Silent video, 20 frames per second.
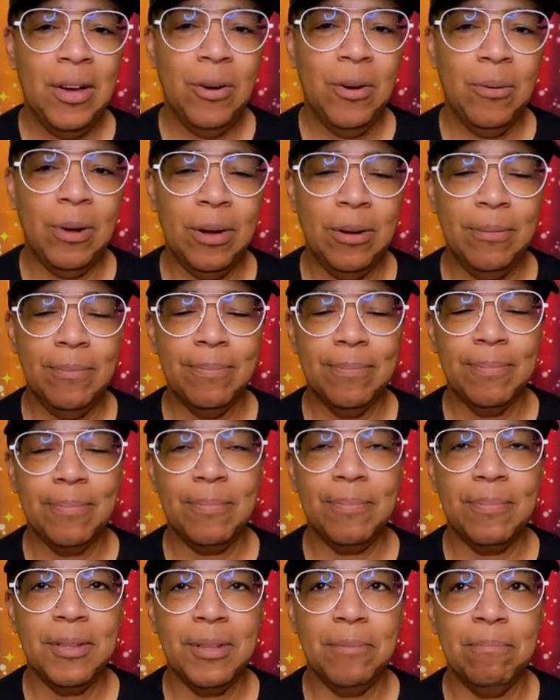Well,
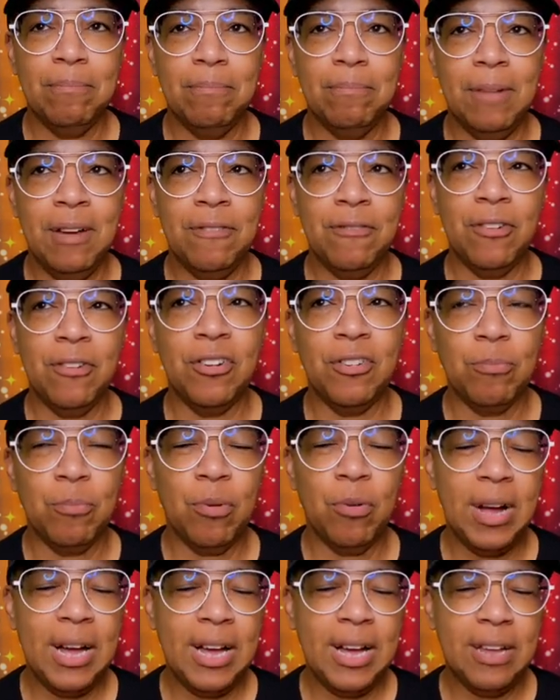my first
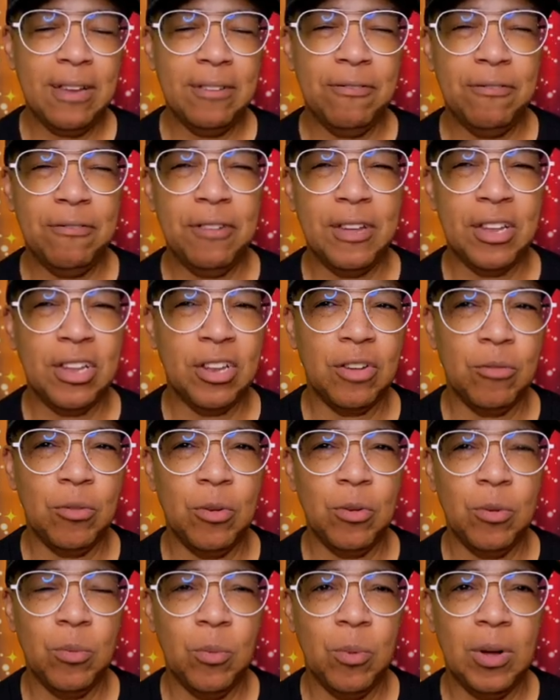Pride
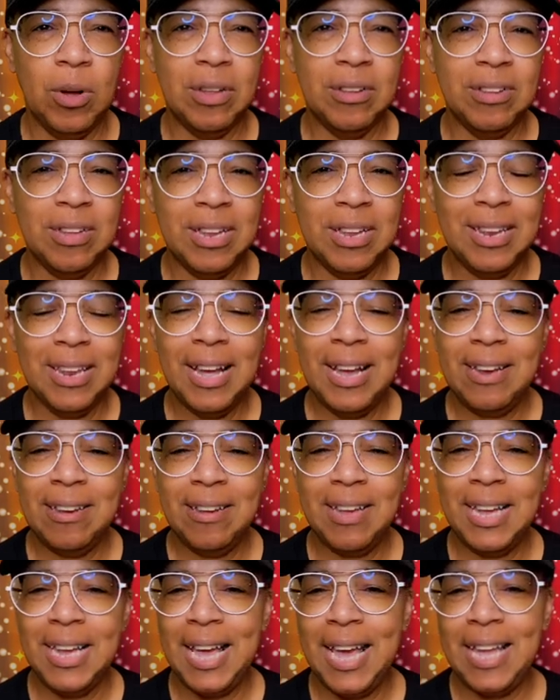Festival was in
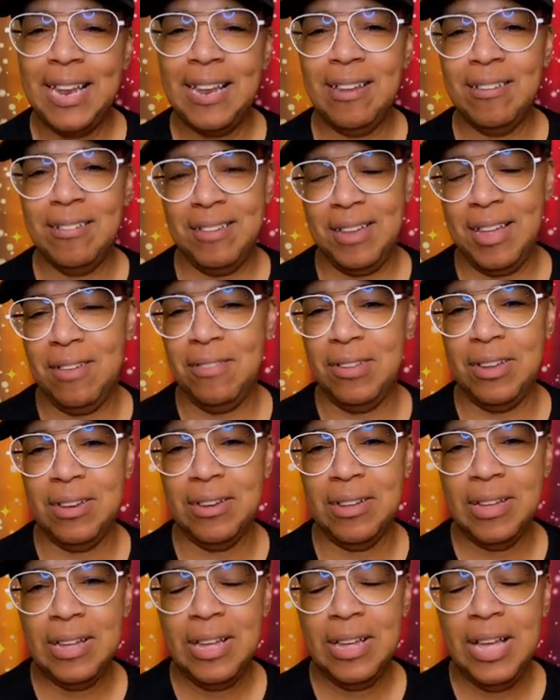1987.
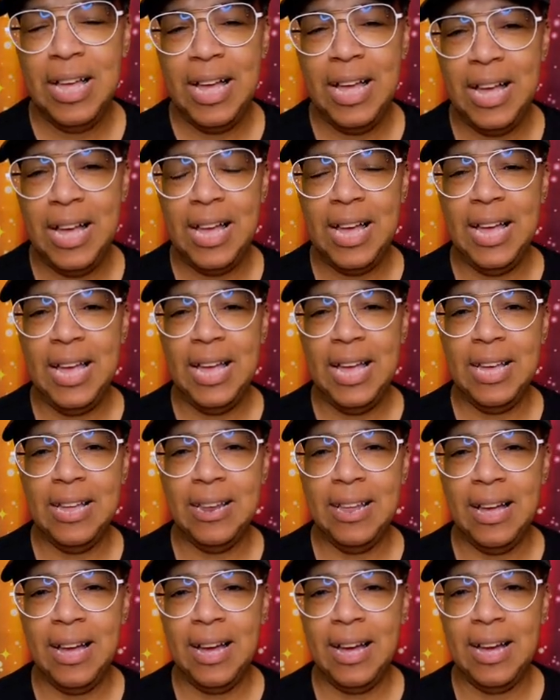
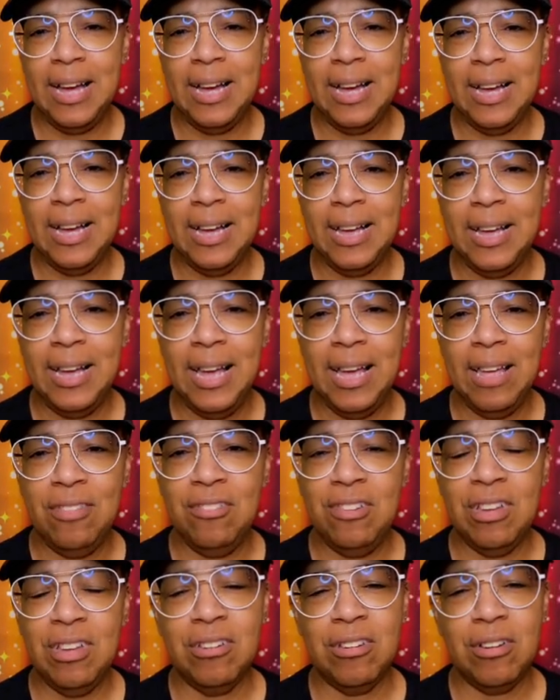And I
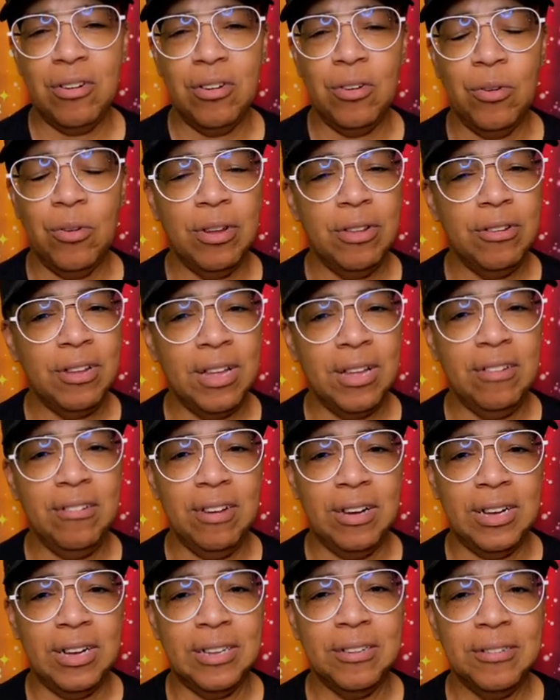had just started going to St.
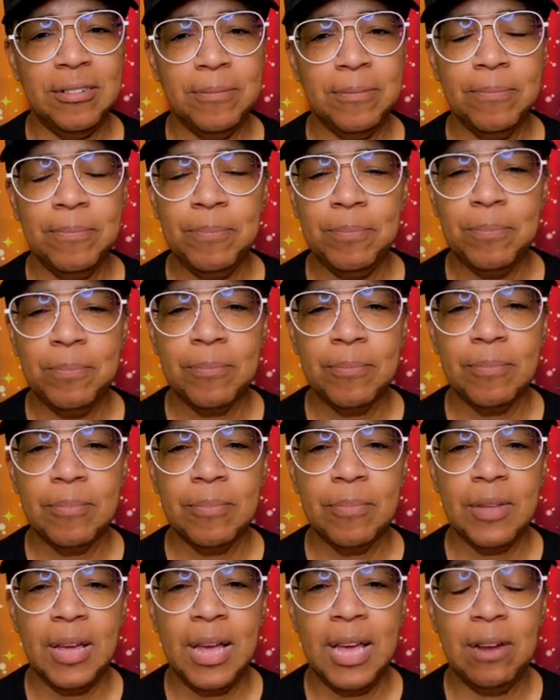John's.
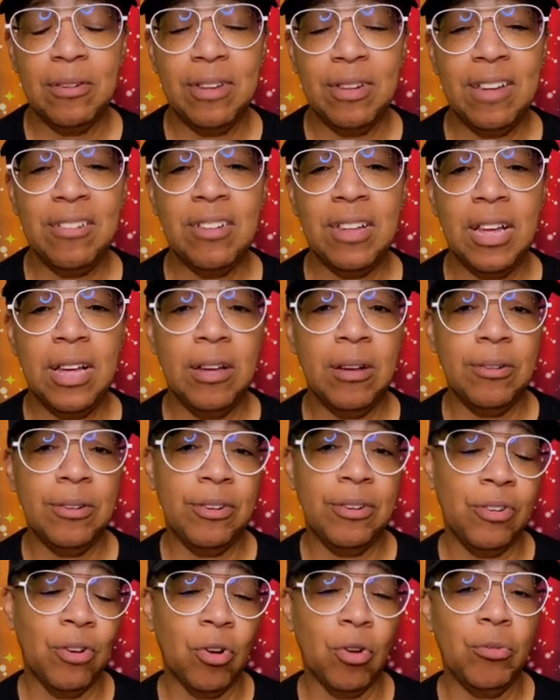And it was actually held
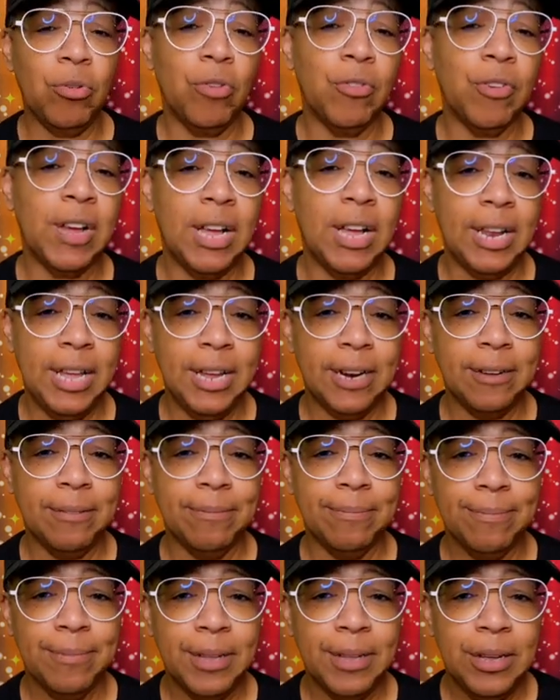in Durham, North Carolina,
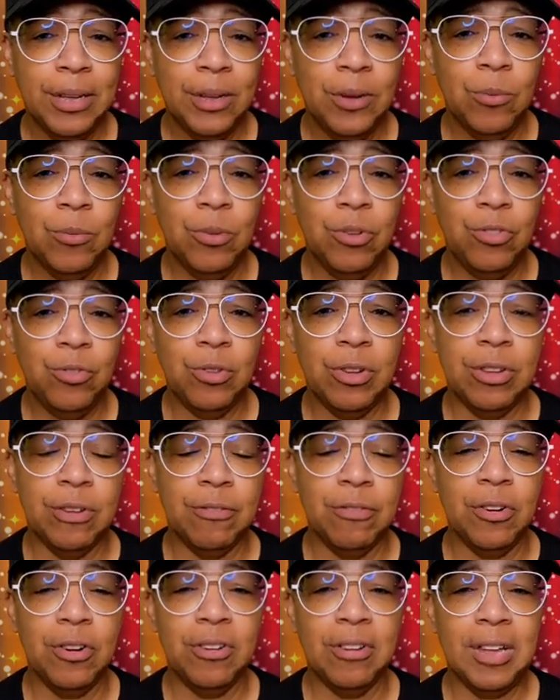which was
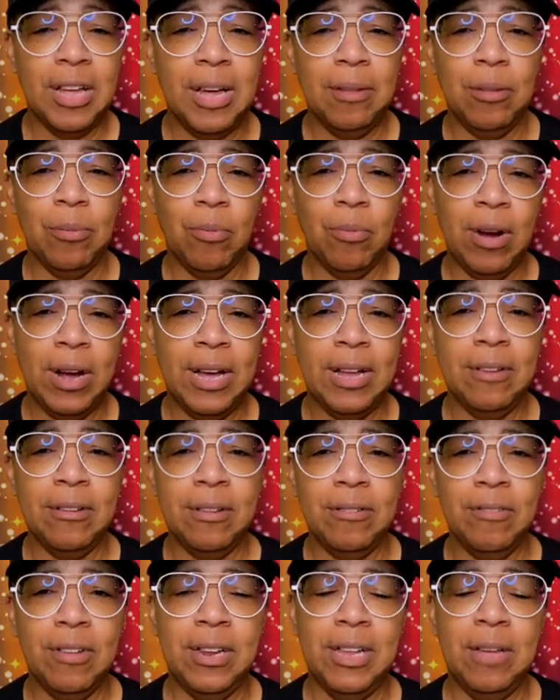the first time the Pride
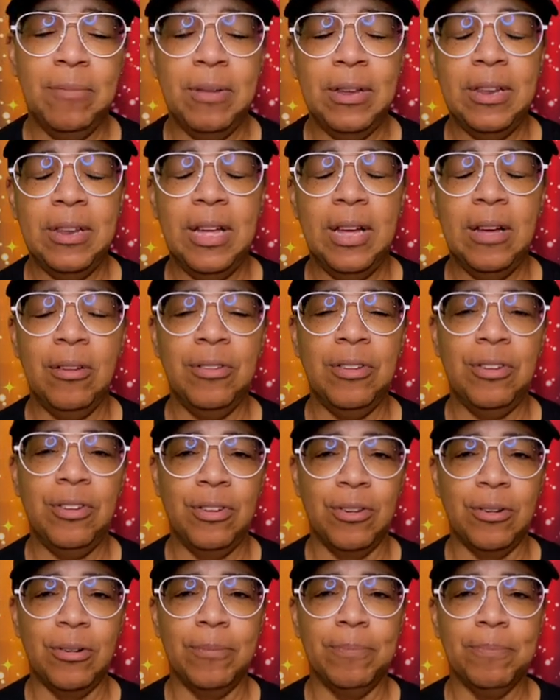event had been held in
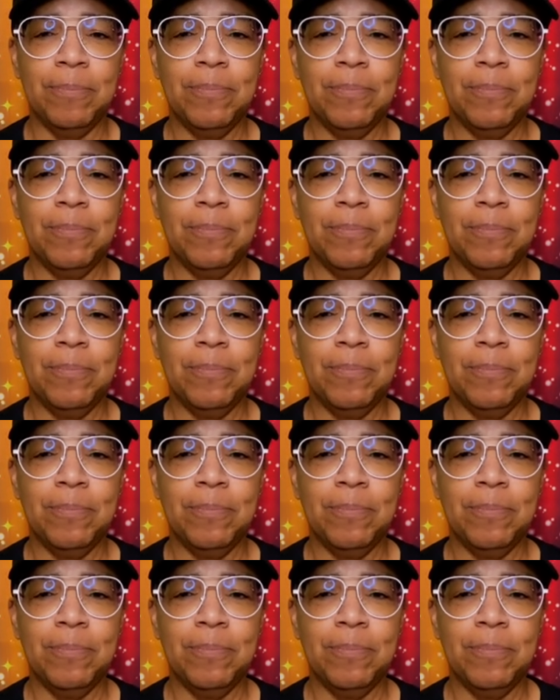Durham.